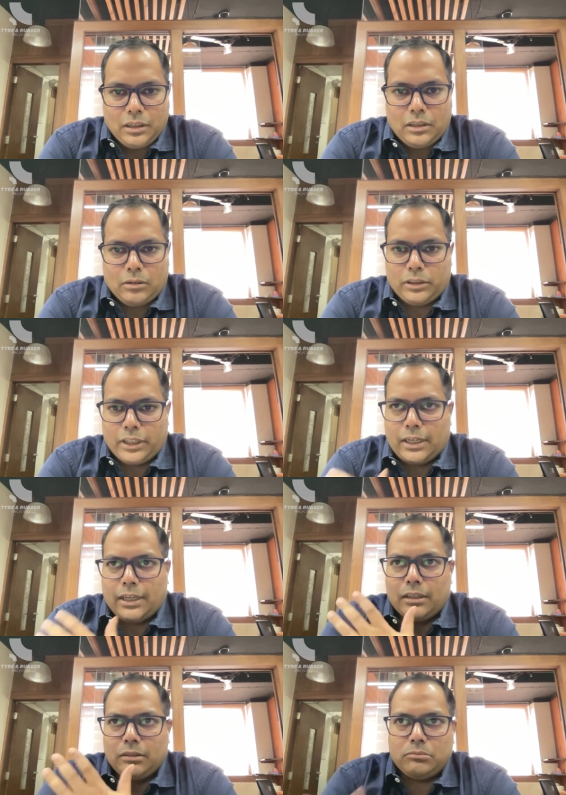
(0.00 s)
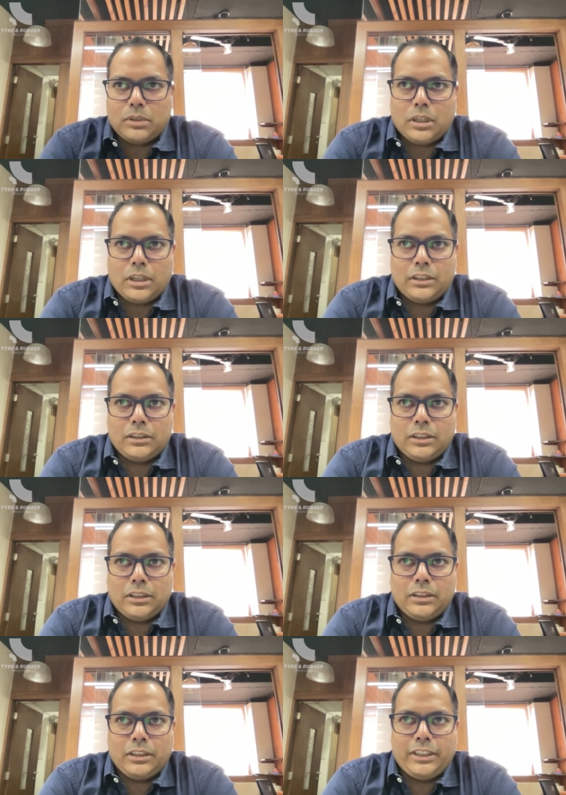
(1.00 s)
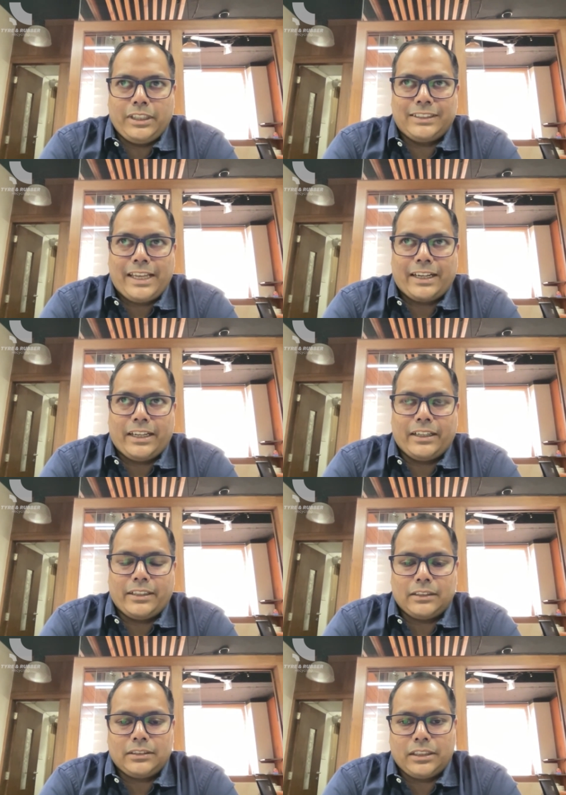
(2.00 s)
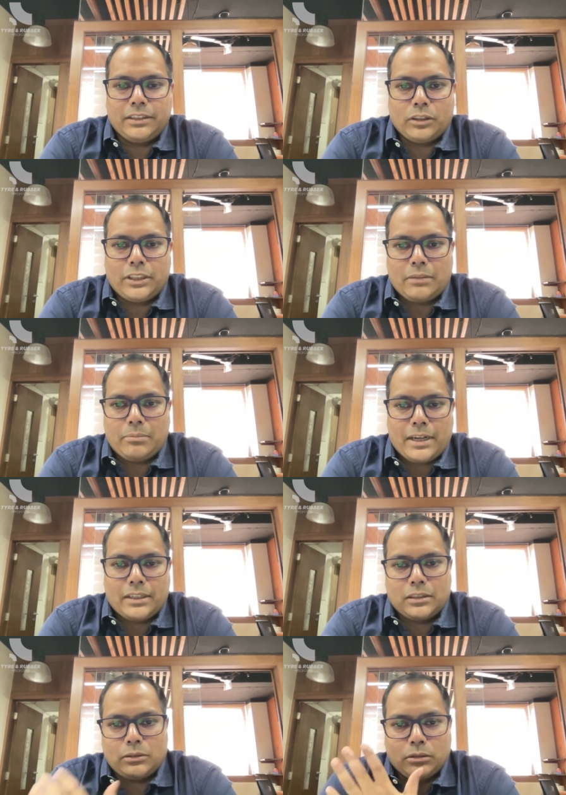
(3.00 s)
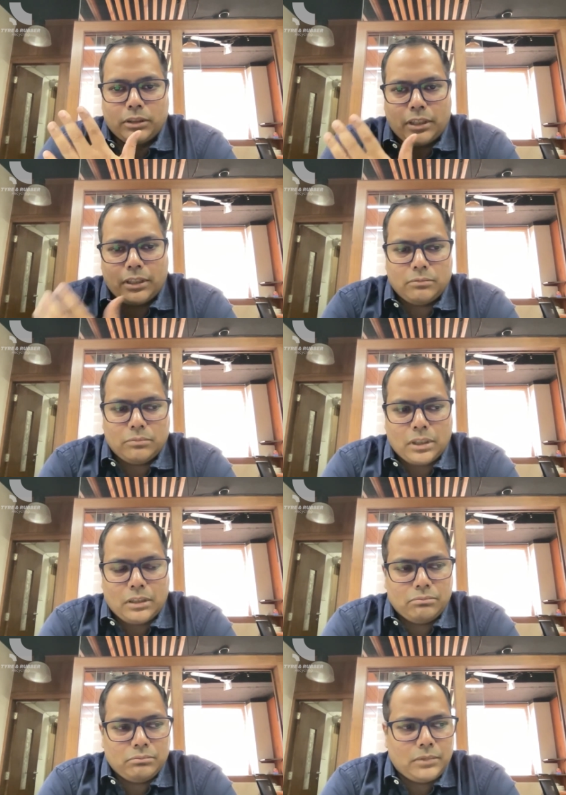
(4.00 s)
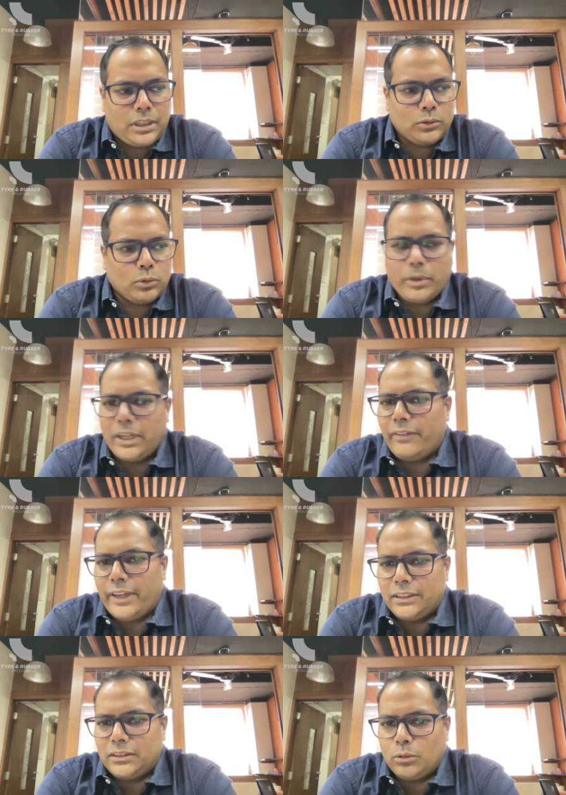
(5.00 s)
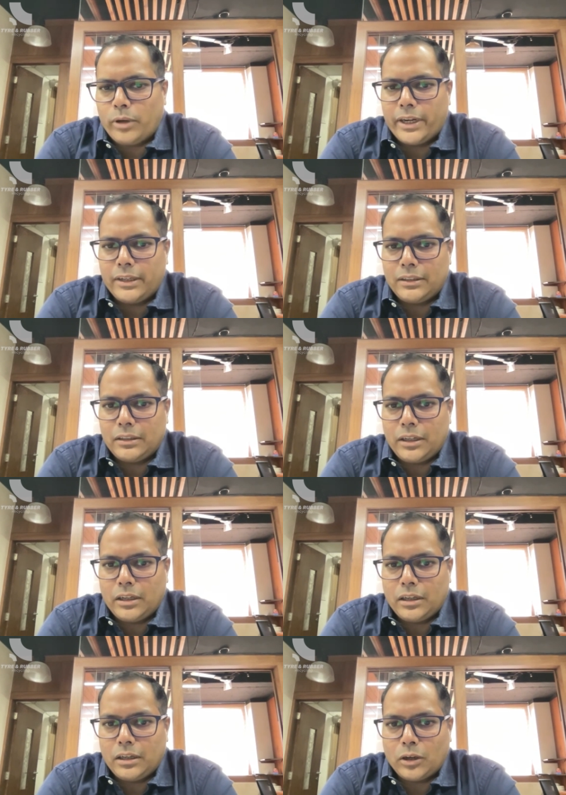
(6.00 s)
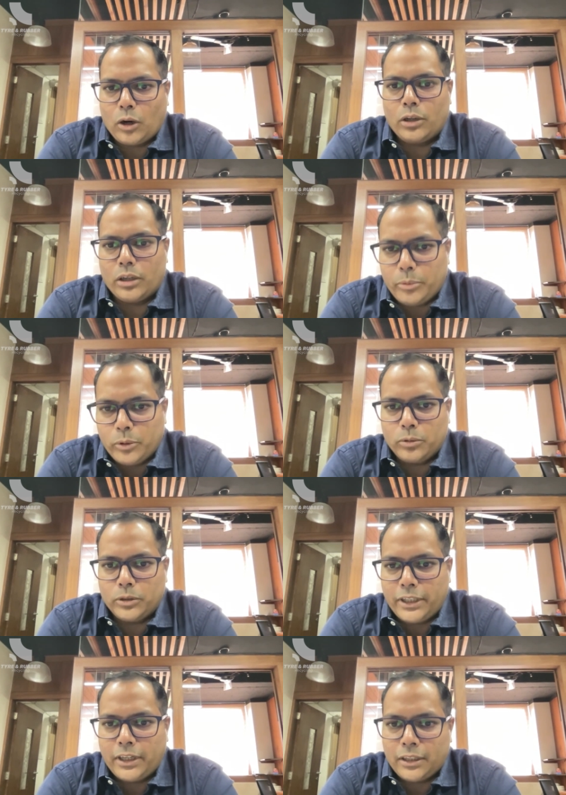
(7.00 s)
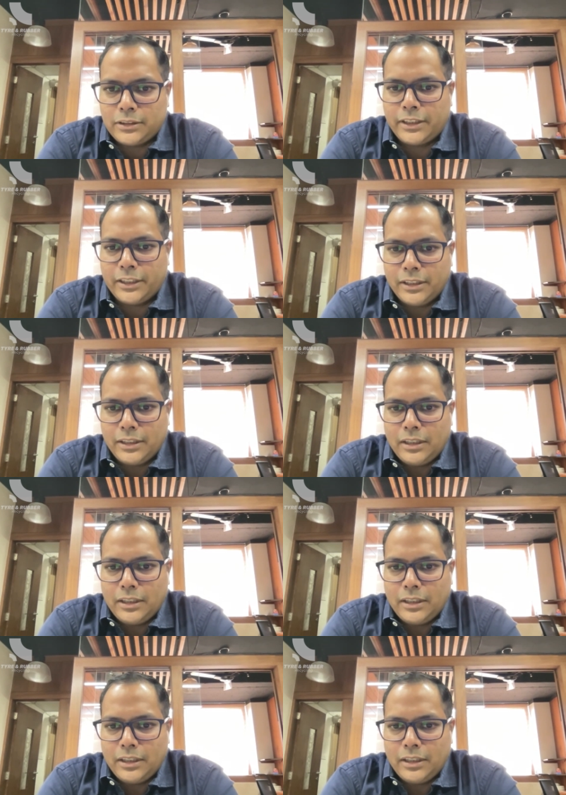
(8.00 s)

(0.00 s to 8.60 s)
You know, there are uh, in in the recycling industry, for that matter, you know, there, uh, there are so many ways you can uh, contribute to the industry.